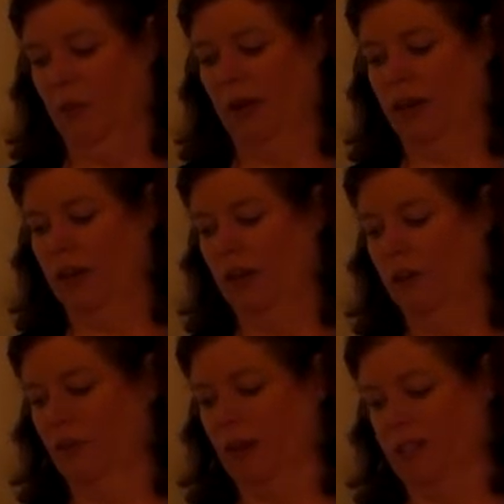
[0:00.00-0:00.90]
When,
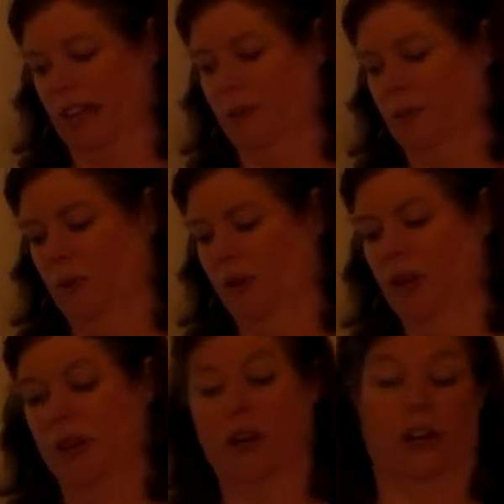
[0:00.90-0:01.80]
for
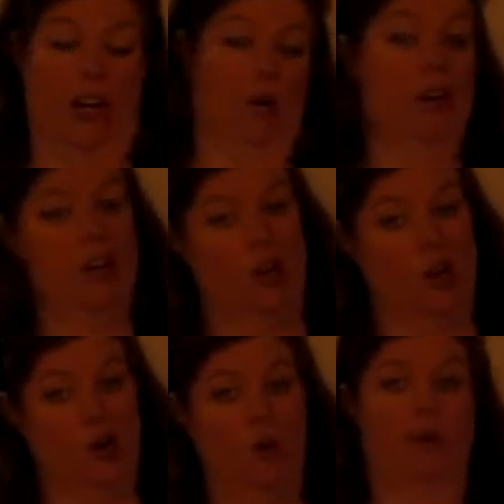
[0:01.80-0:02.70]
example, no and
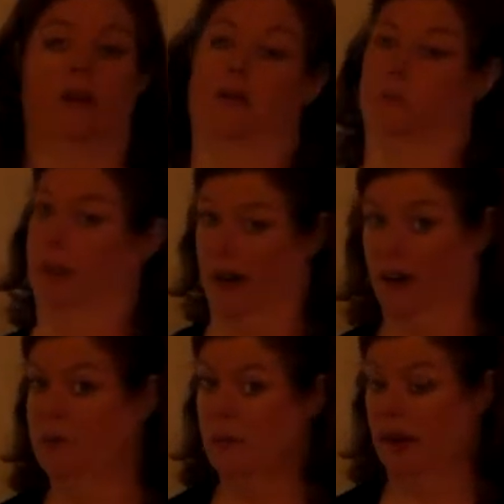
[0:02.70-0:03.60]
no,
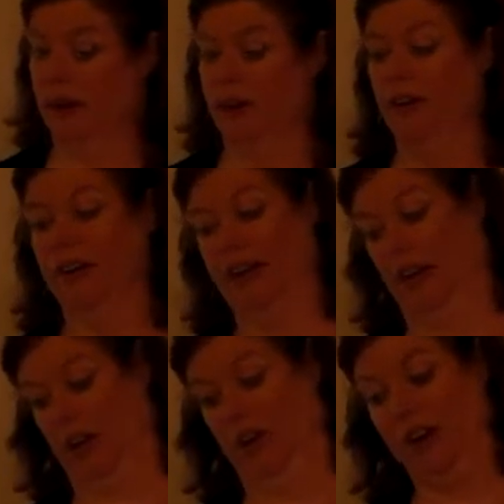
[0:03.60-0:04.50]
bear and bear,
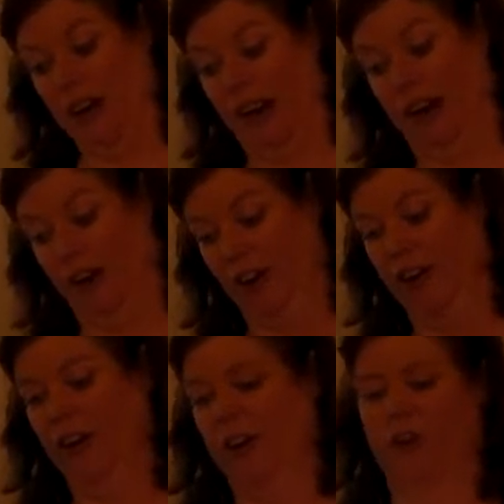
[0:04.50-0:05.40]
hair and
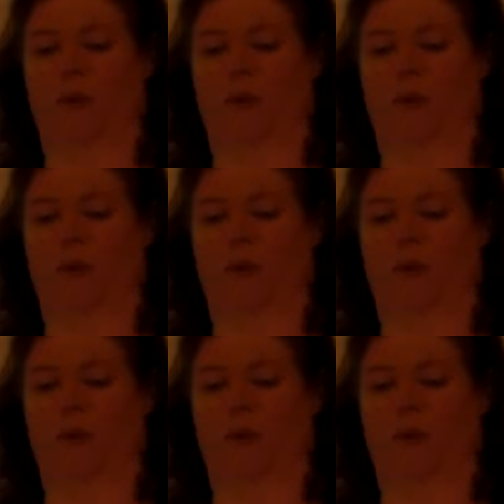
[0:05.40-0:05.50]
hair,